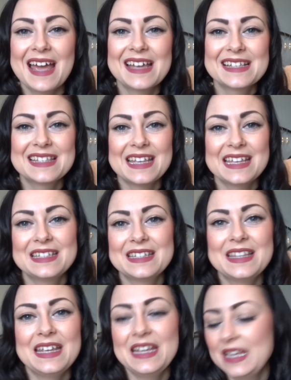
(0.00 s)
Next is
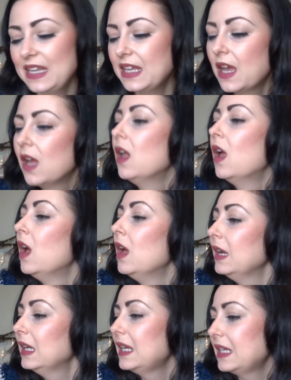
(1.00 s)
the
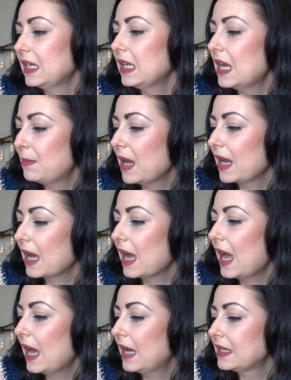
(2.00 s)
Clean and Clear
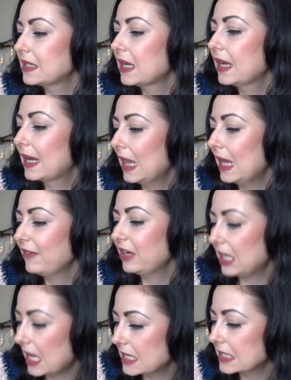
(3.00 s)
Blackhead
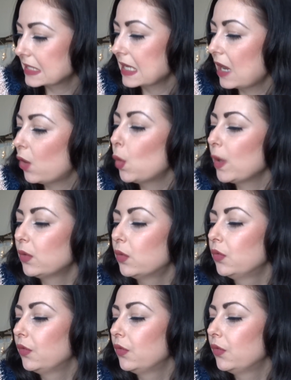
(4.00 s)
Clearing Cleanser Oil